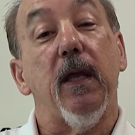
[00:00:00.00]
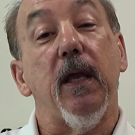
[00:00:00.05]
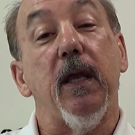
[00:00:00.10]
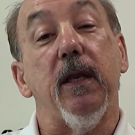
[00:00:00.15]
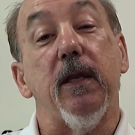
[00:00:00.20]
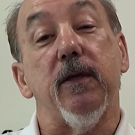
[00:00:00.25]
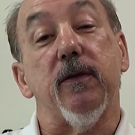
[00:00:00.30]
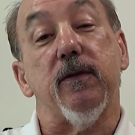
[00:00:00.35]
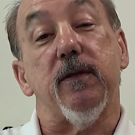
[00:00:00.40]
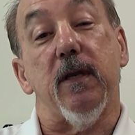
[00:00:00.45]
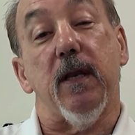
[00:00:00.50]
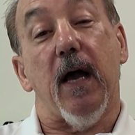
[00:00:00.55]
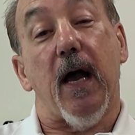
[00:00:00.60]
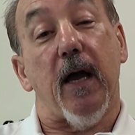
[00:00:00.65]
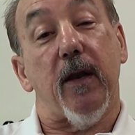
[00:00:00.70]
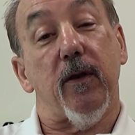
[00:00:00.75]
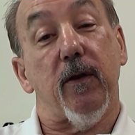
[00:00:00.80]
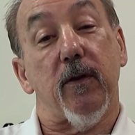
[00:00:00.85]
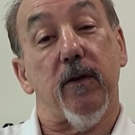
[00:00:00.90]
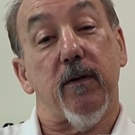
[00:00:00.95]
It is
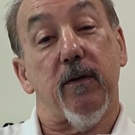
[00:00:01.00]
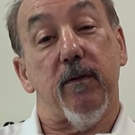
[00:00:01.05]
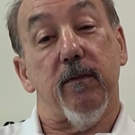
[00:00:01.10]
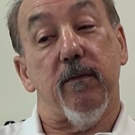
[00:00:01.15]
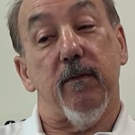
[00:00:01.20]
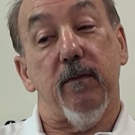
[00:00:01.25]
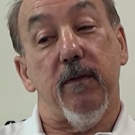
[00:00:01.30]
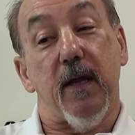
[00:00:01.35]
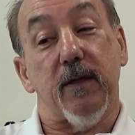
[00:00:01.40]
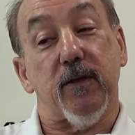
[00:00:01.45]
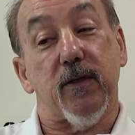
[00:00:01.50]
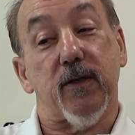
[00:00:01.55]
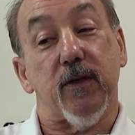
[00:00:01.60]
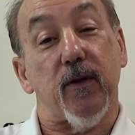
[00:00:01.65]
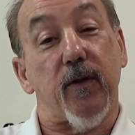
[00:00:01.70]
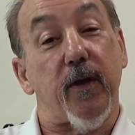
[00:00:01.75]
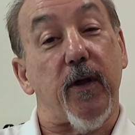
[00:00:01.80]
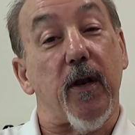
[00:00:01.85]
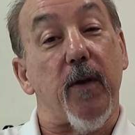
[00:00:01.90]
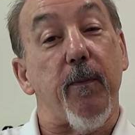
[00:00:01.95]
not
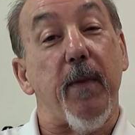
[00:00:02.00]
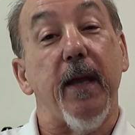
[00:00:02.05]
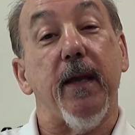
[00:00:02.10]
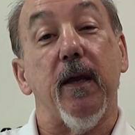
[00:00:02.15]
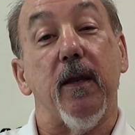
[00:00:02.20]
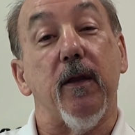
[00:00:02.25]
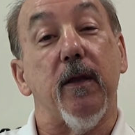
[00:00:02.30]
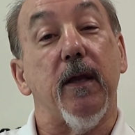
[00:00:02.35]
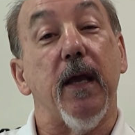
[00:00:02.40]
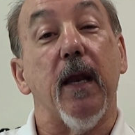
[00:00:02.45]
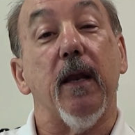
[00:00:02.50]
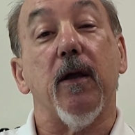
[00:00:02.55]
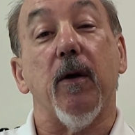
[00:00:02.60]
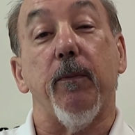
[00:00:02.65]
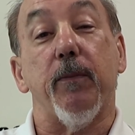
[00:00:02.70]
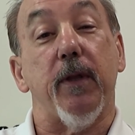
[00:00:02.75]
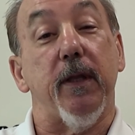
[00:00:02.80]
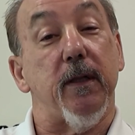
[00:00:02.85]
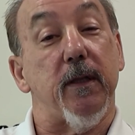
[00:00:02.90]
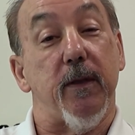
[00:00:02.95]
necessarily going to make it get
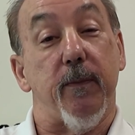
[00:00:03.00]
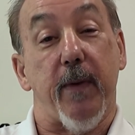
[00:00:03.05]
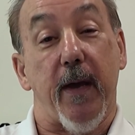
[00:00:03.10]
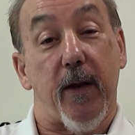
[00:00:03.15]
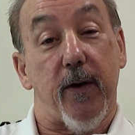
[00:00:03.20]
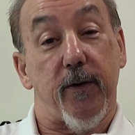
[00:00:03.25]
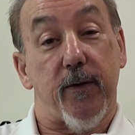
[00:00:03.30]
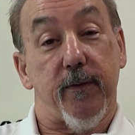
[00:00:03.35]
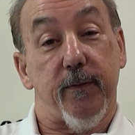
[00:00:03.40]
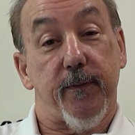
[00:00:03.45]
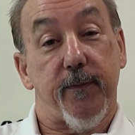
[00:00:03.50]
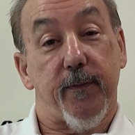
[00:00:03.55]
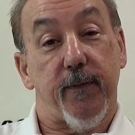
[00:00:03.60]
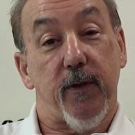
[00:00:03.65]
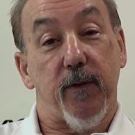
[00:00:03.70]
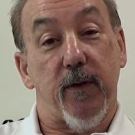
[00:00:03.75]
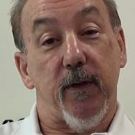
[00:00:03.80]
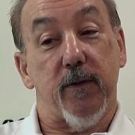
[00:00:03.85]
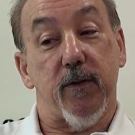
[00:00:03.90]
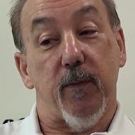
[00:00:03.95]
completely better.
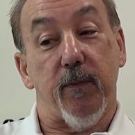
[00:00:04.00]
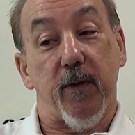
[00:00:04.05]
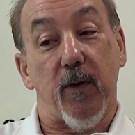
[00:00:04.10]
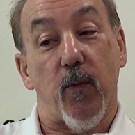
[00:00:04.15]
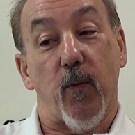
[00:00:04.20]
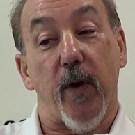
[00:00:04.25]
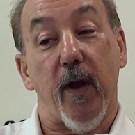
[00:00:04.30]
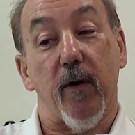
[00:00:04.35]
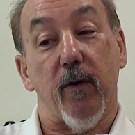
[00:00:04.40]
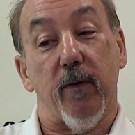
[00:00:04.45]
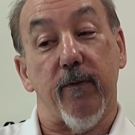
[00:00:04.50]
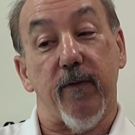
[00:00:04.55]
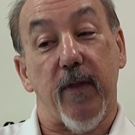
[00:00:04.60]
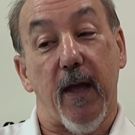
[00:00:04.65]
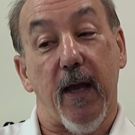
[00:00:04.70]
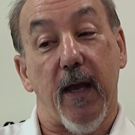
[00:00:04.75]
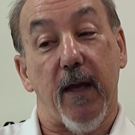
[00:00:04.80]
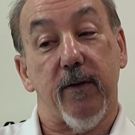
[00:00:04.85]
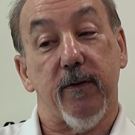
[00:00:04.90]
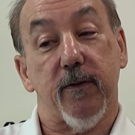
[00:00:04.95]
You need to be aware of
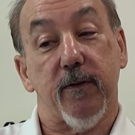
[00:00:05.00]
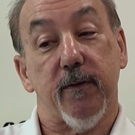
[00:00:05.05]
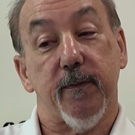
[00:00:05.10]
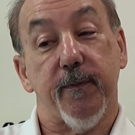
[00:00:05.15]
that.